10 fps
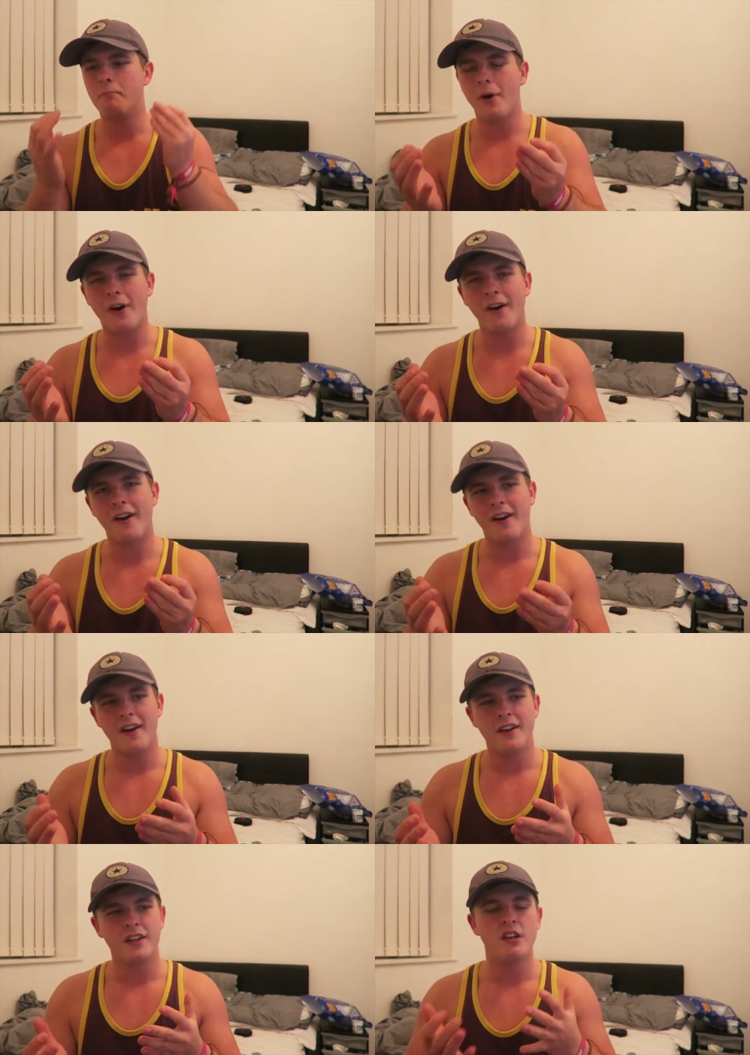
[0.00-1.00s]
But
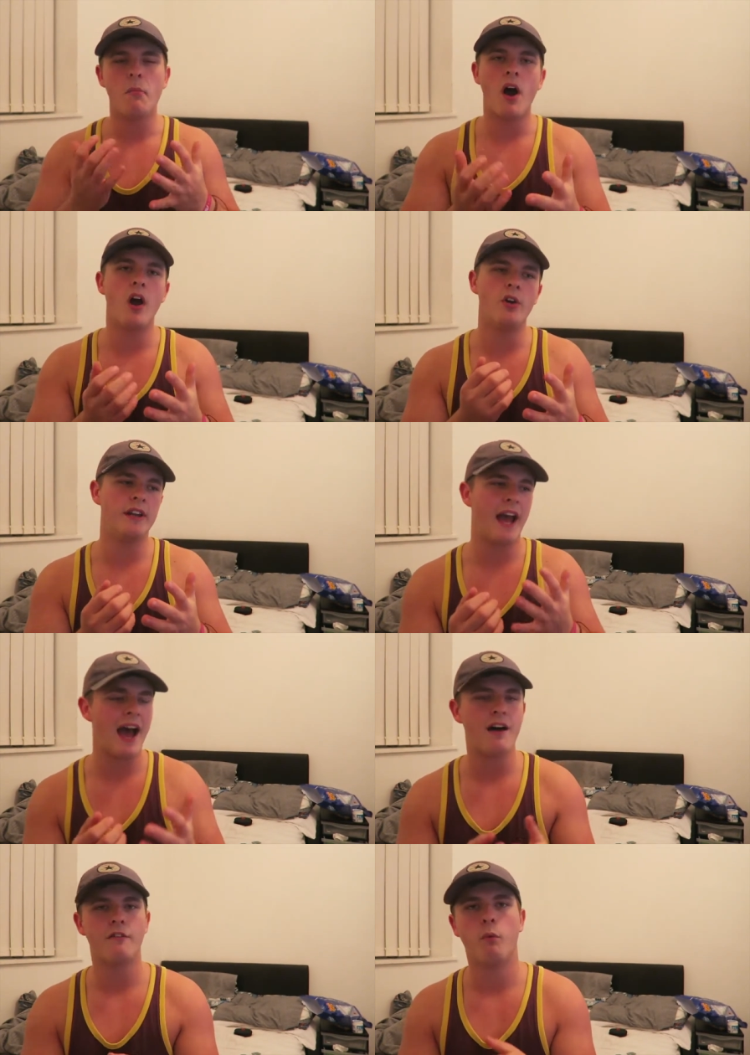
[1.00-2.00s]
you might only
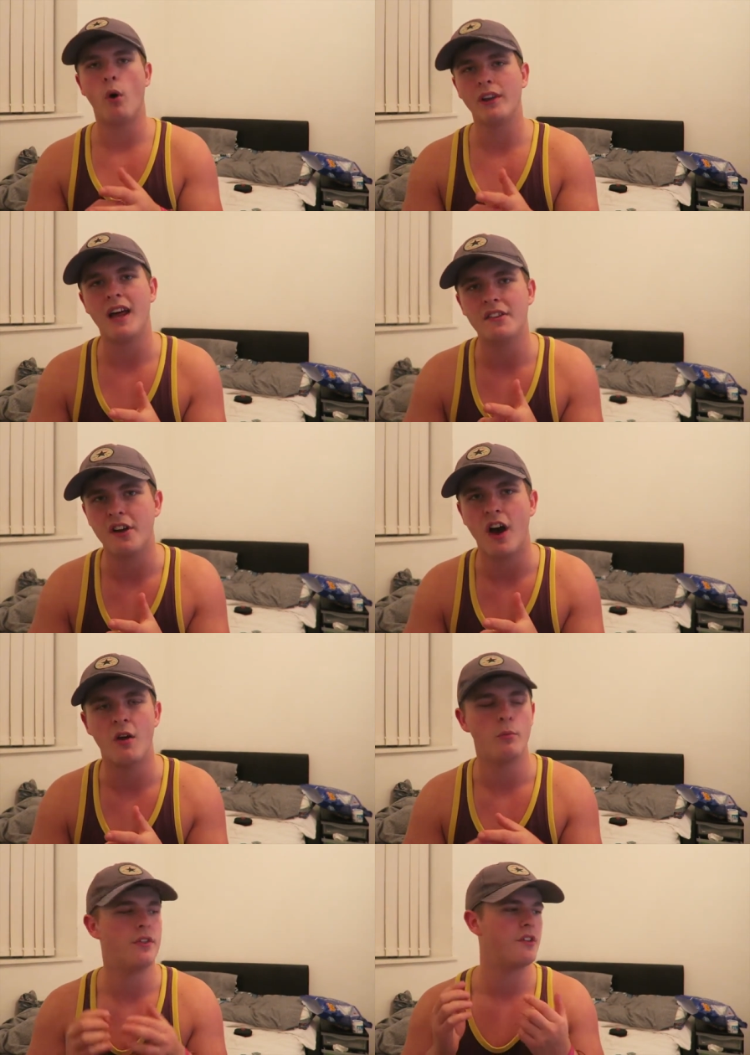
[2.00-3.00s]
have one last
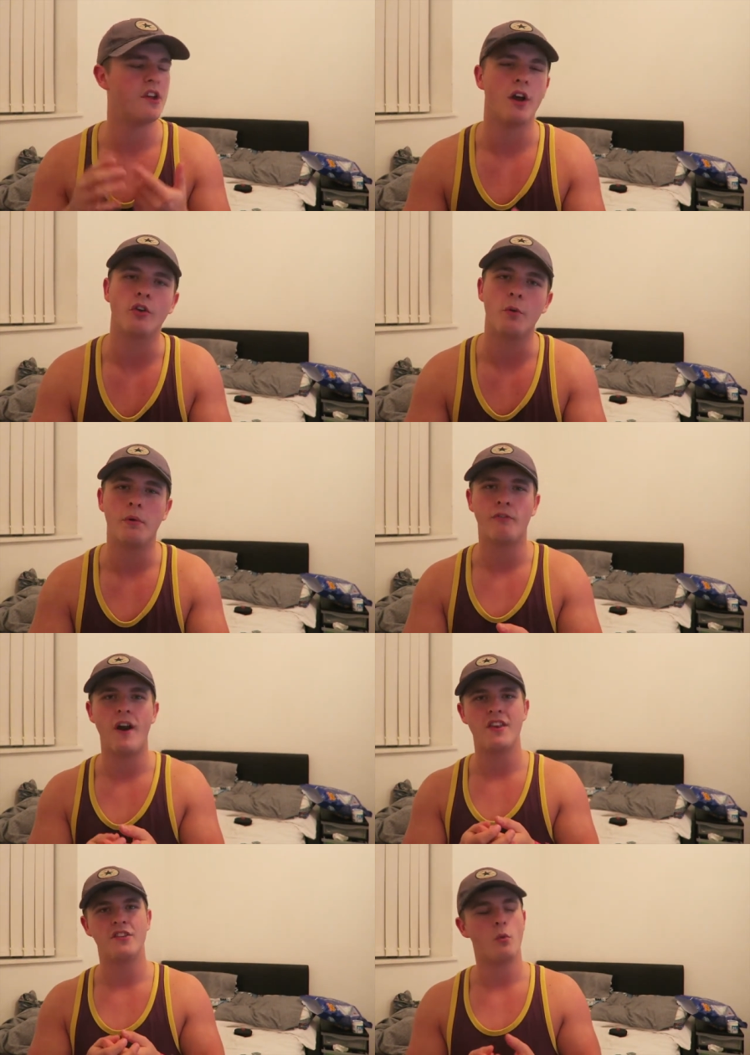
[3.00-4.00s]
time with a certain group of
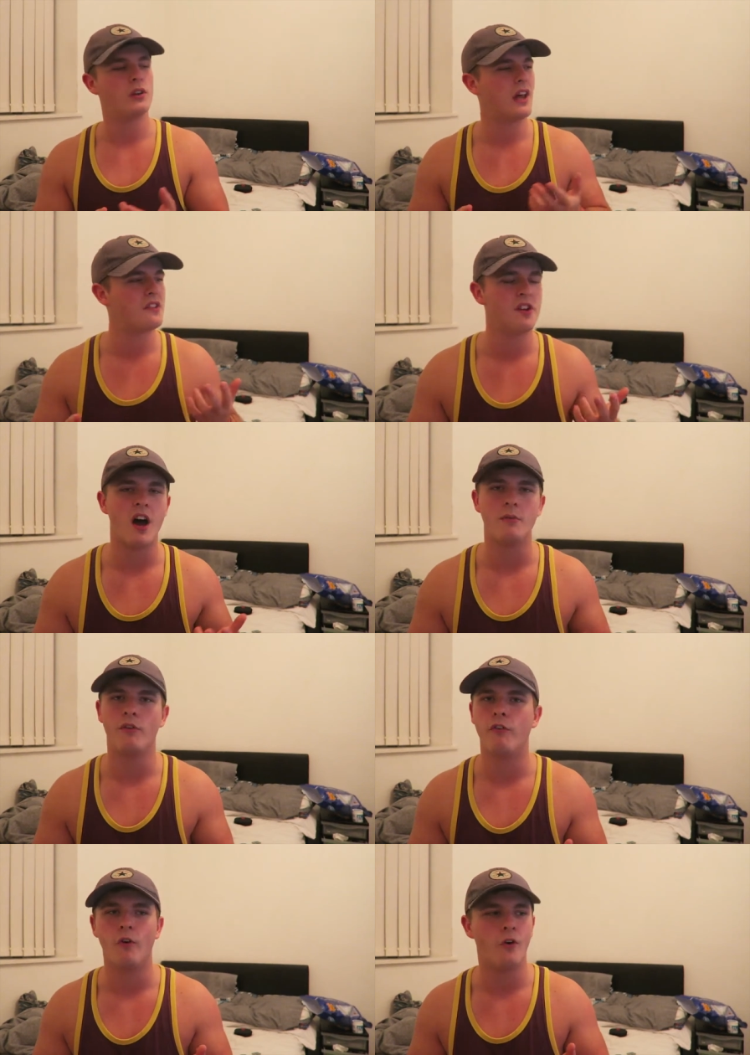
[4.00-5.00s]
friends, one last time
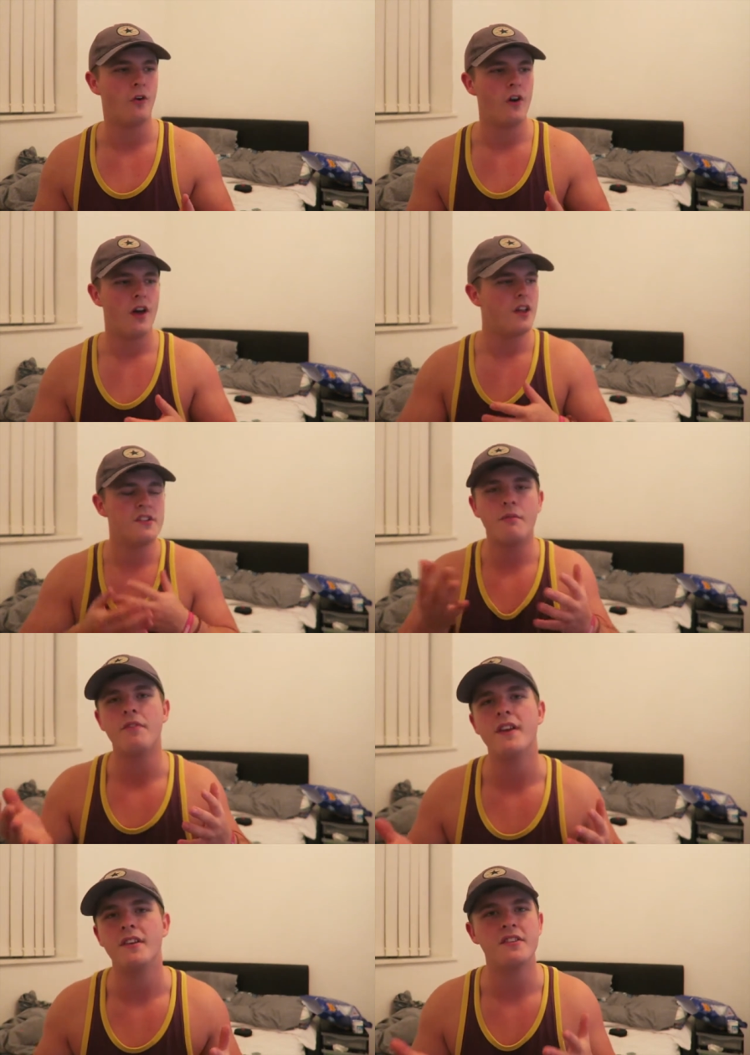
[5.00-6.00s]
before
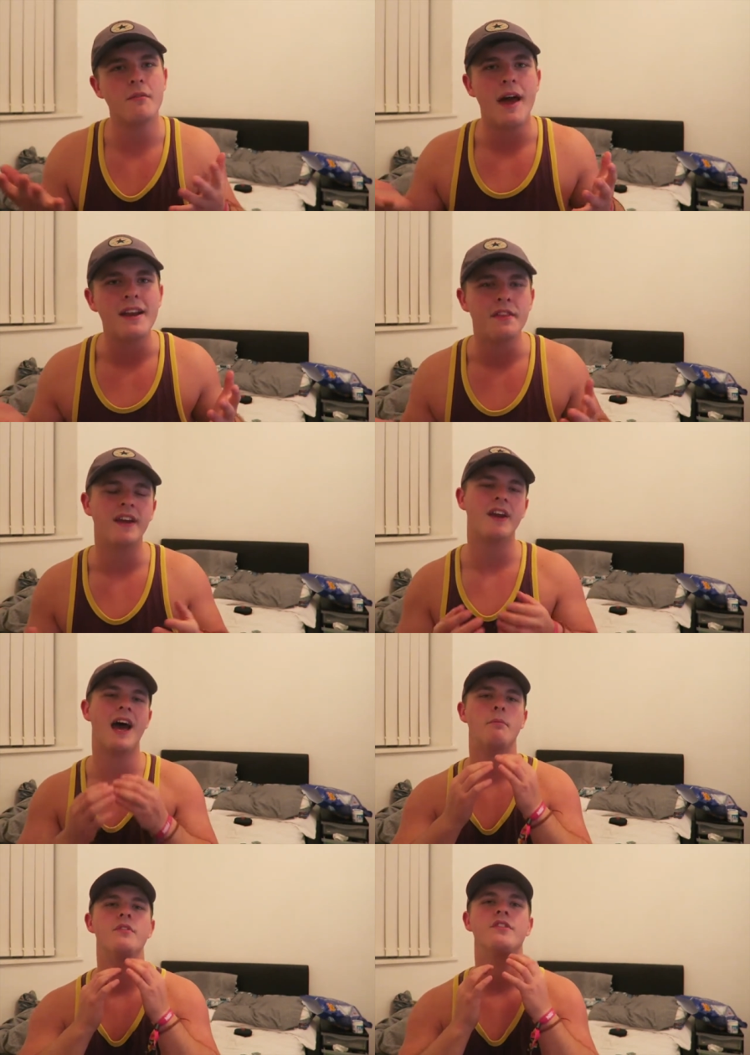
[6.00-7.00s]
something, some, anything can
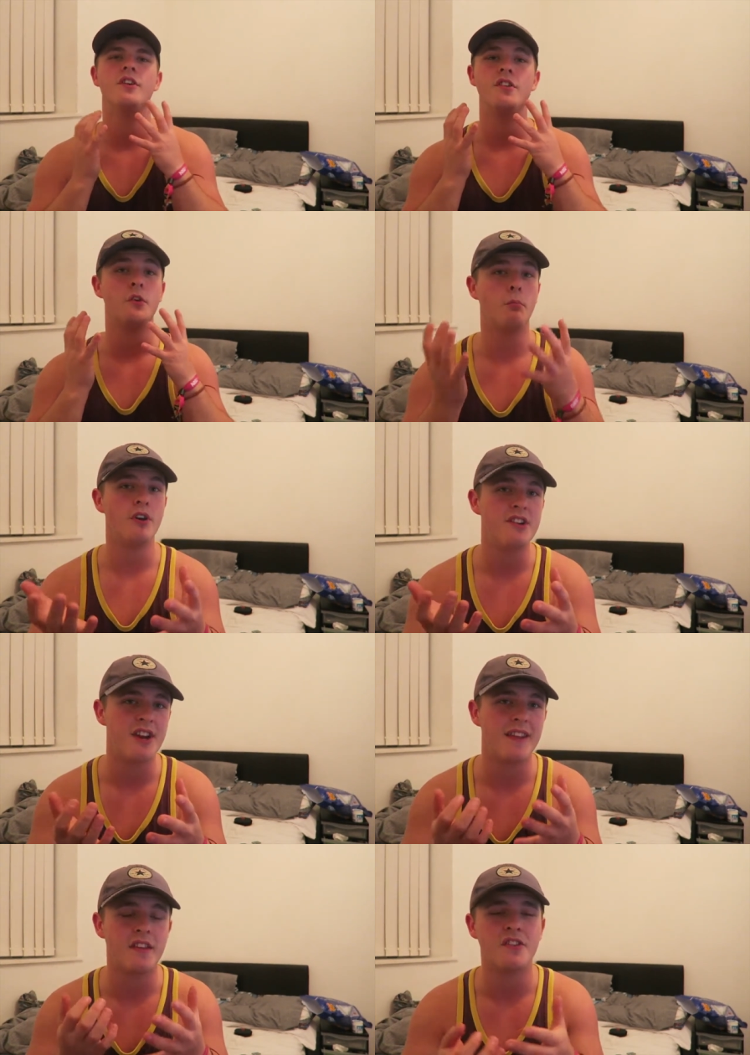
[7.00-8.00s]
happen. So just
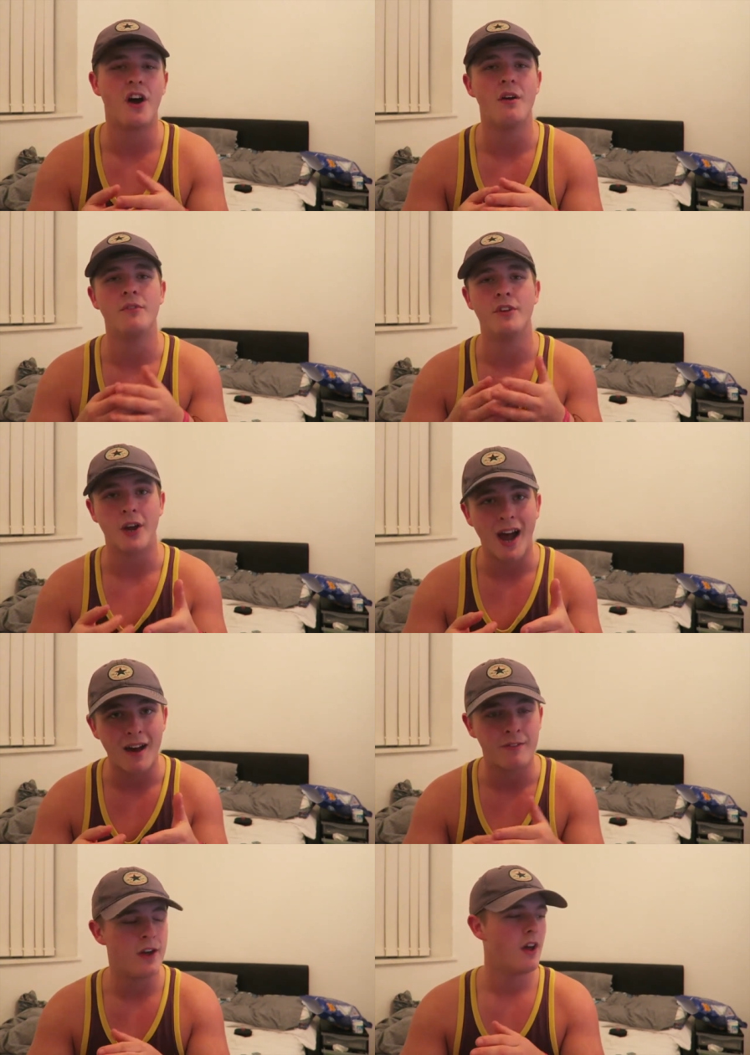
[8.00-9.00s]
appreciate the time that you have